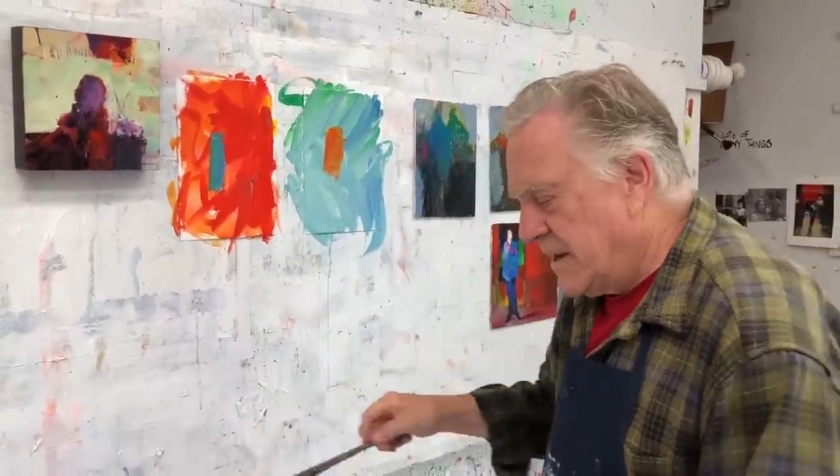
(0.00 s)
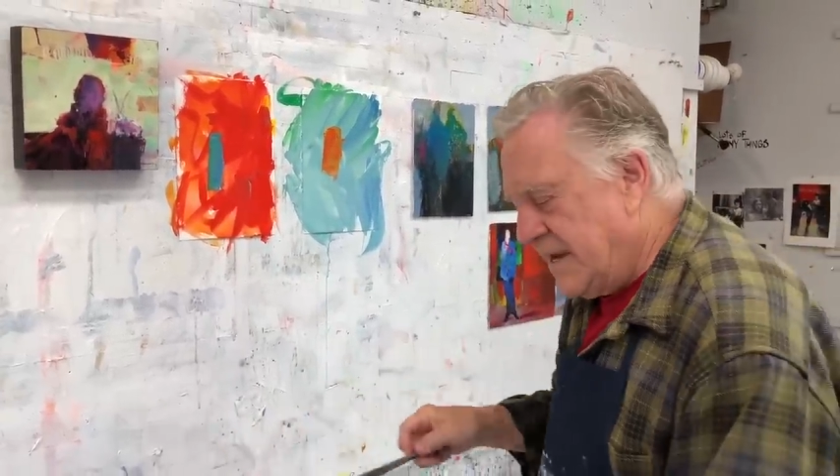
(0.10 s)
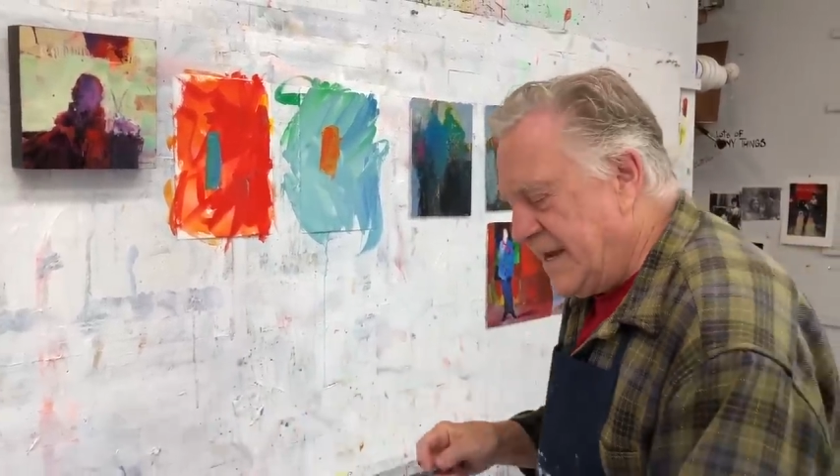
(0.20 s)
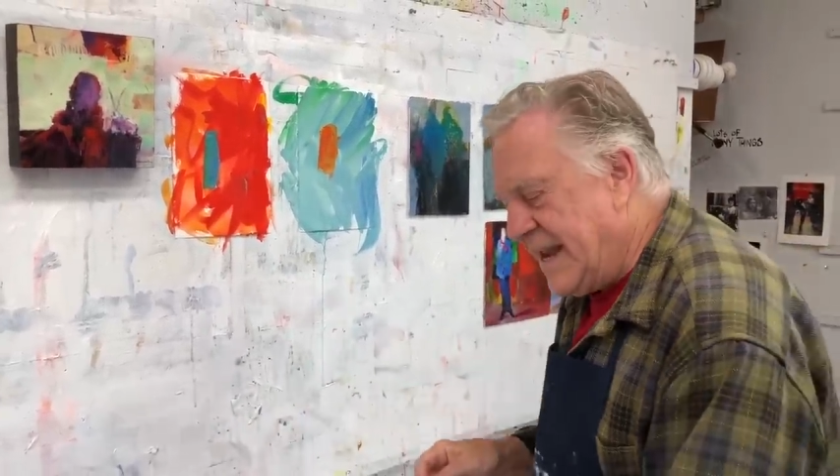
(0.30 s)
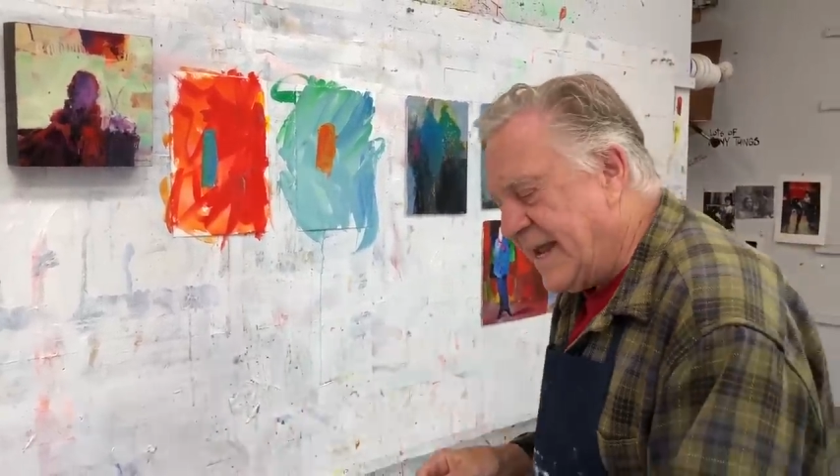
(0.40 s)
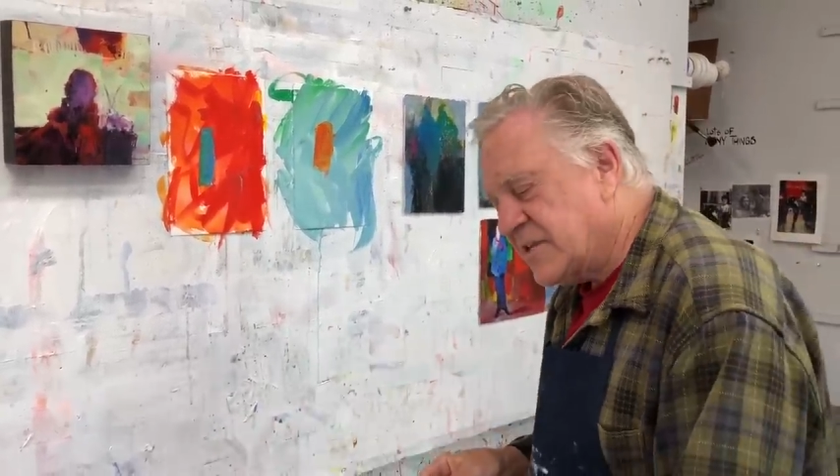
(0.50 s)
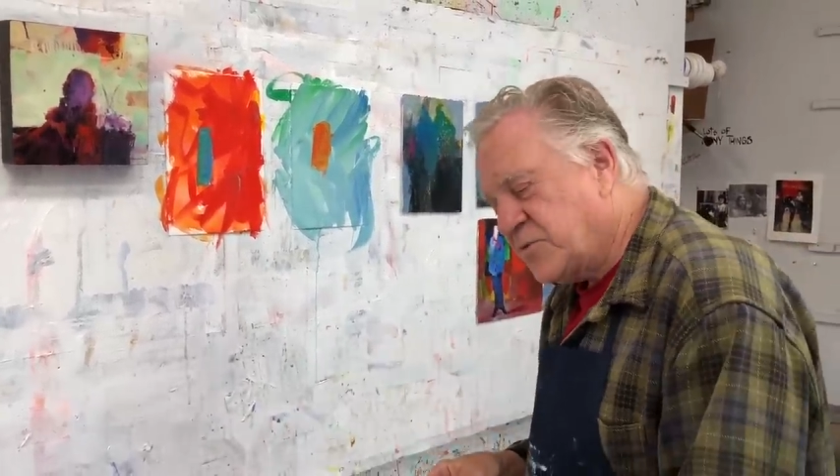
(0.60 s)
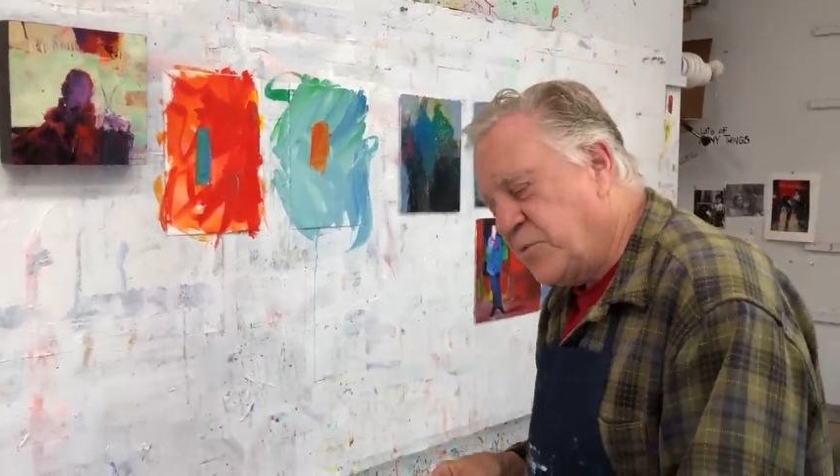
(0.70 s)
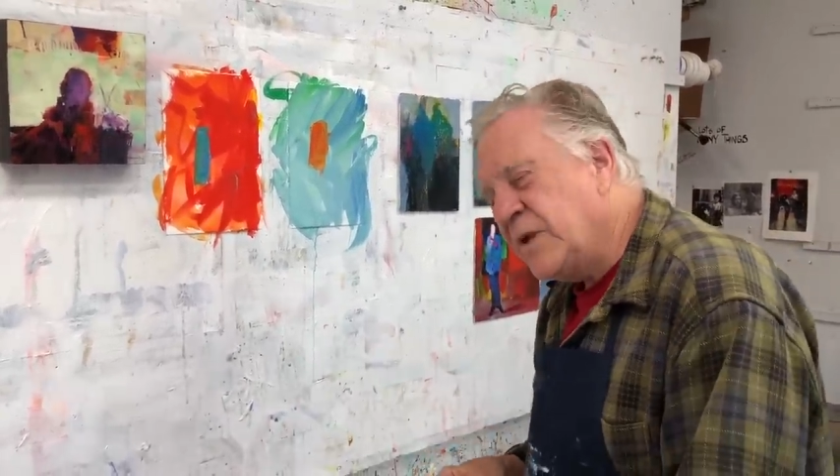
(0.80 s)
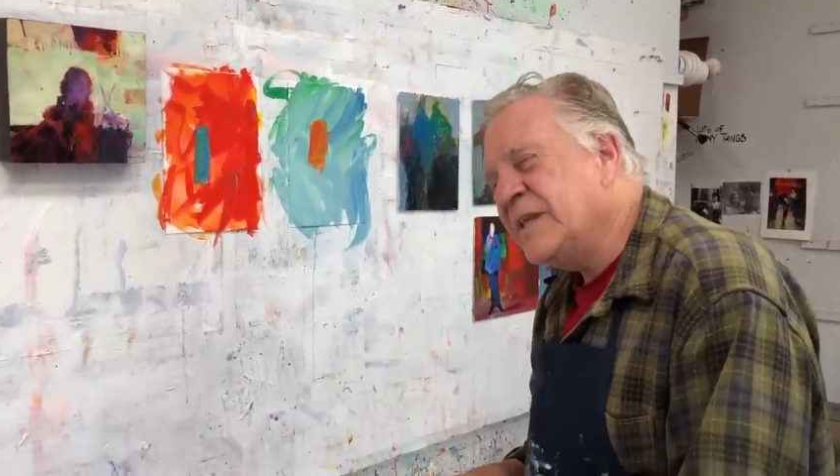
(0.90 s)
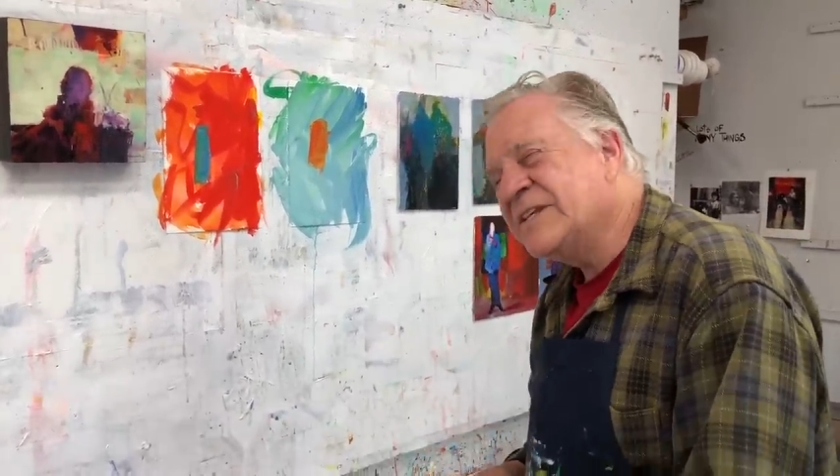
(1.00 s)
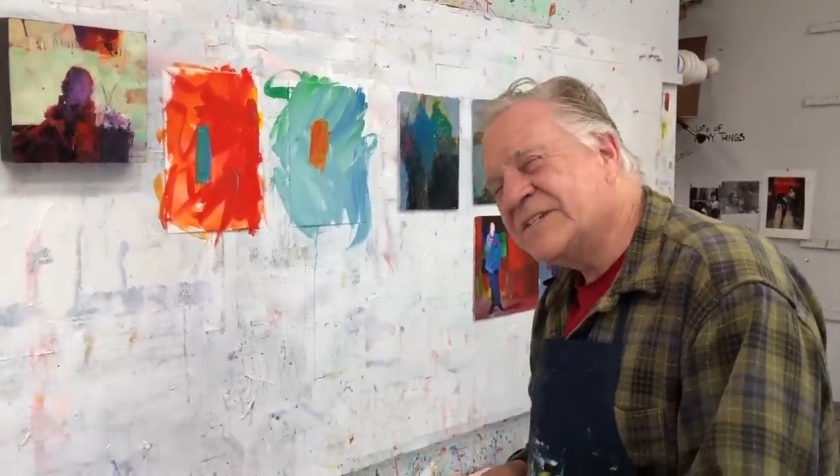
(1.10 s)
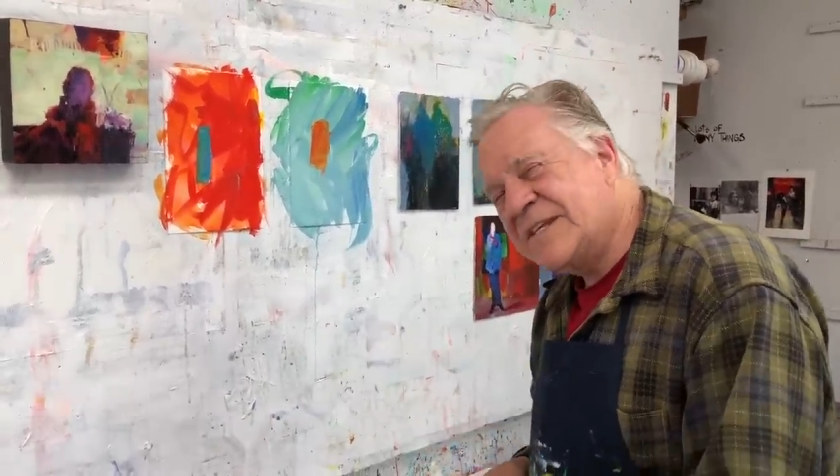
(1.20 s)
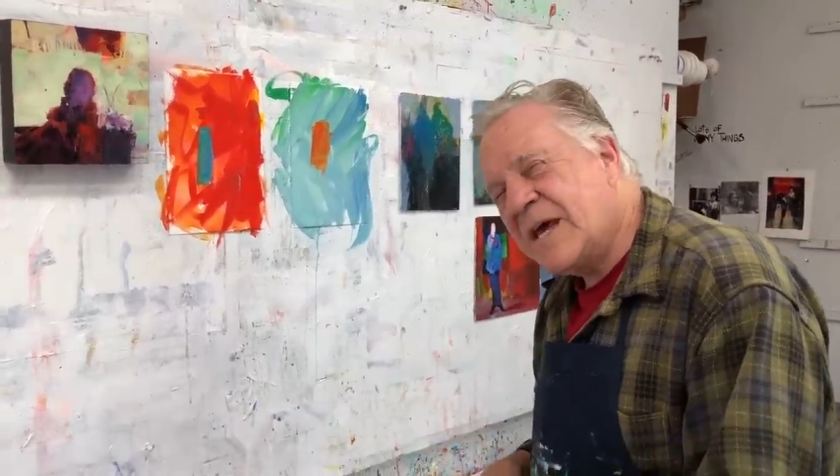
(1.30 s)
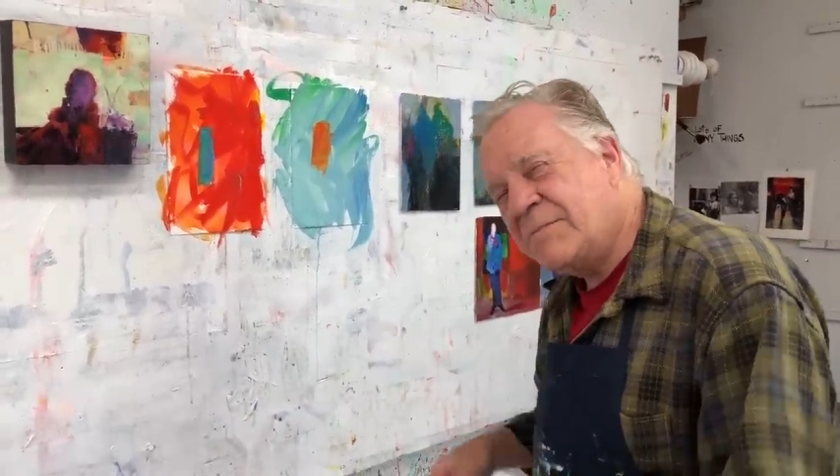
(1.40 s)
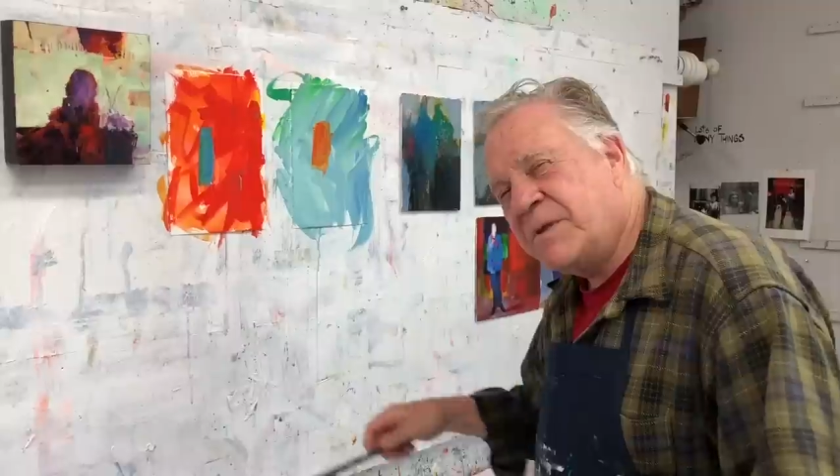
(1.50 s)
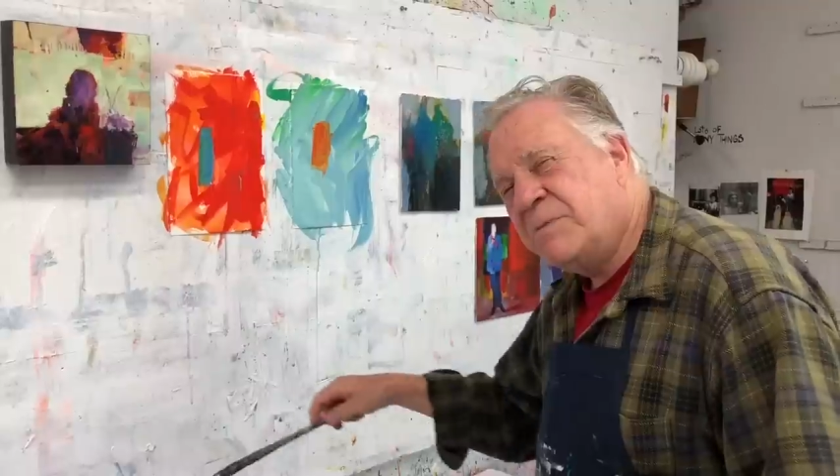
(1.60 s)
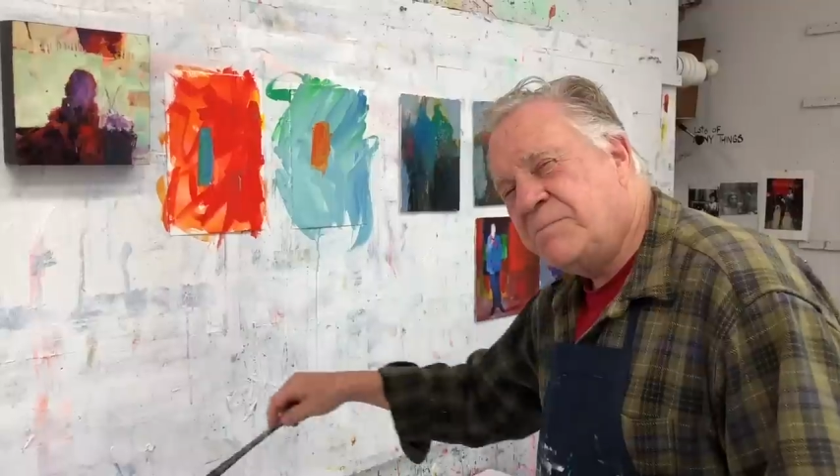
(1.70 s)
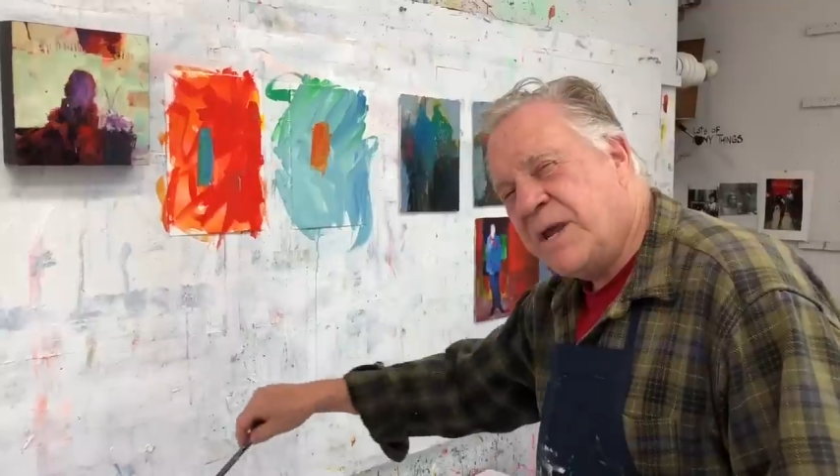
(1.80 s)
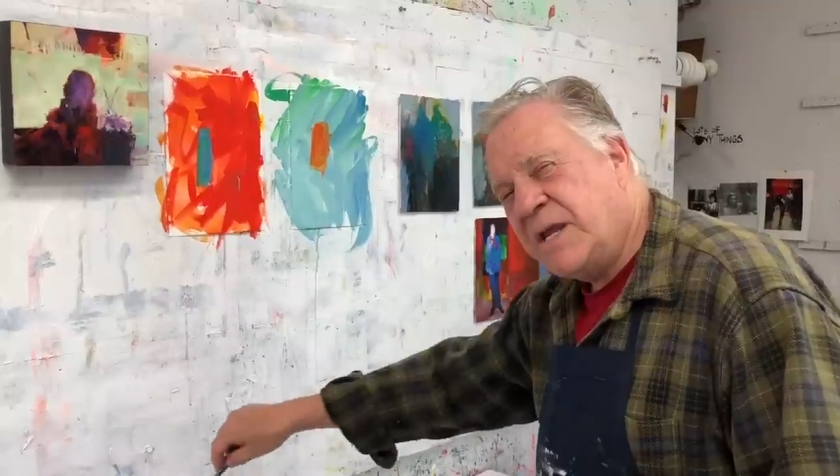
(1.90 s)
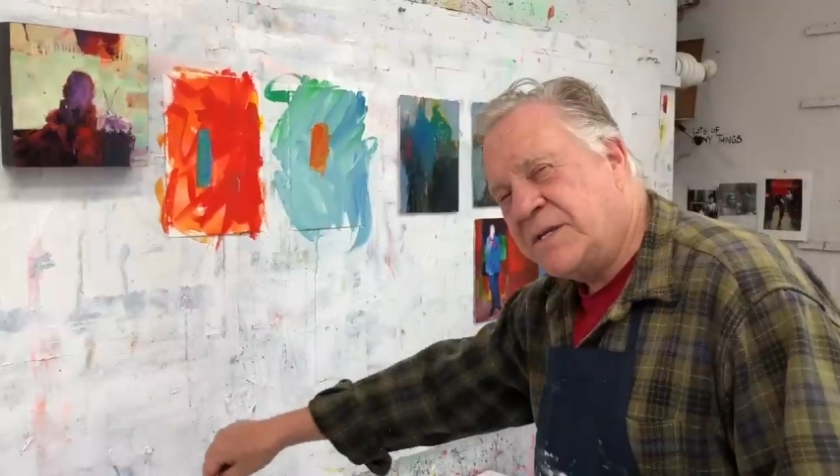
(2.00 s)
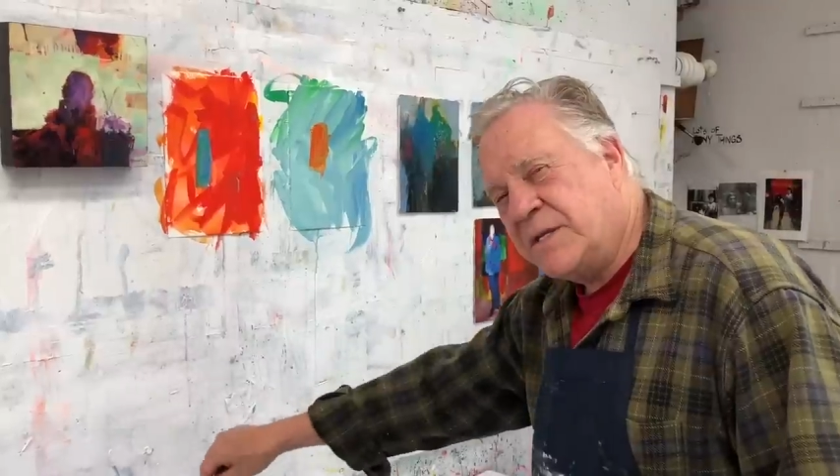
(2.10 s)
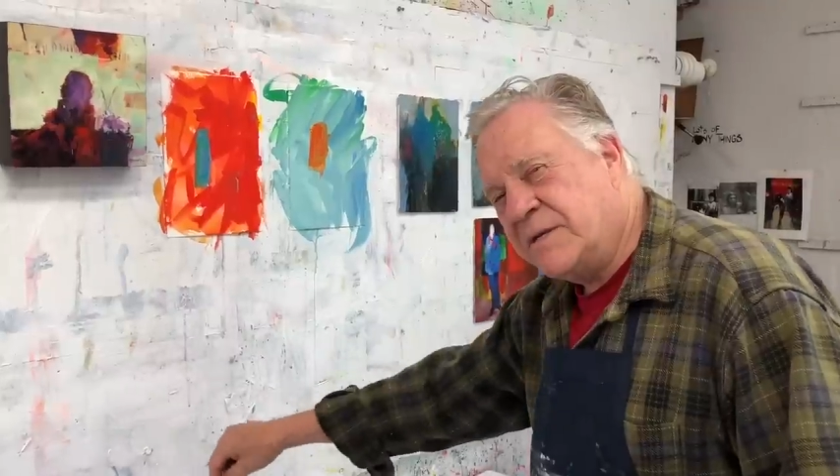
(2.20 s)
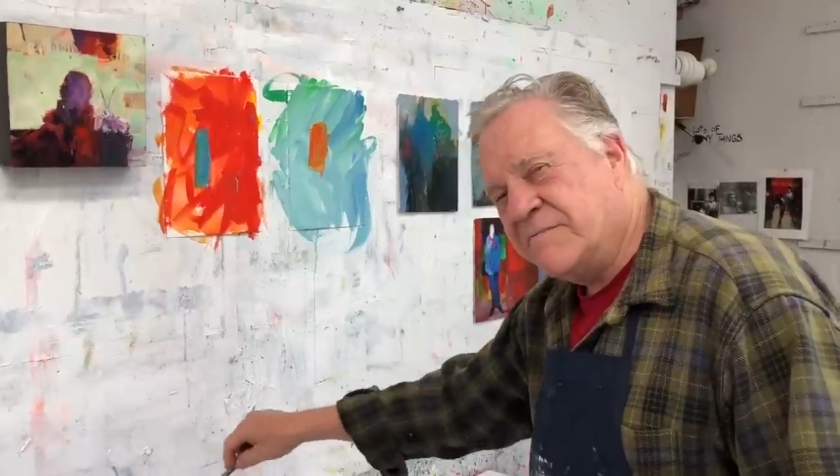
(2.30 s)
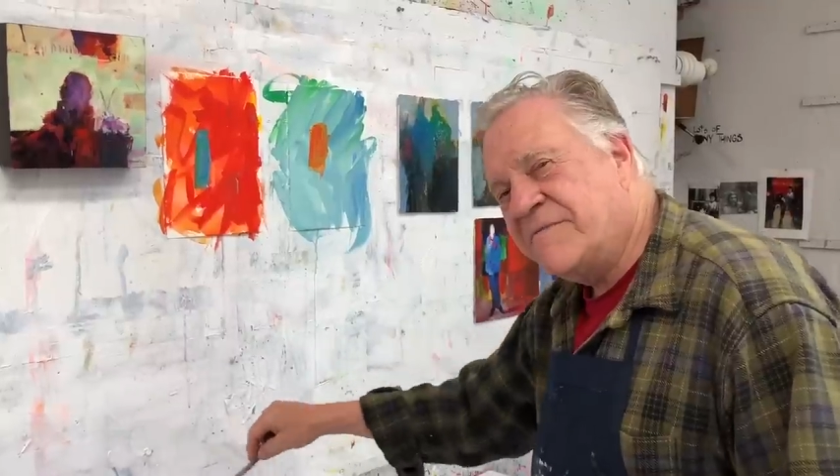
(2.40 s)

next really step in painting,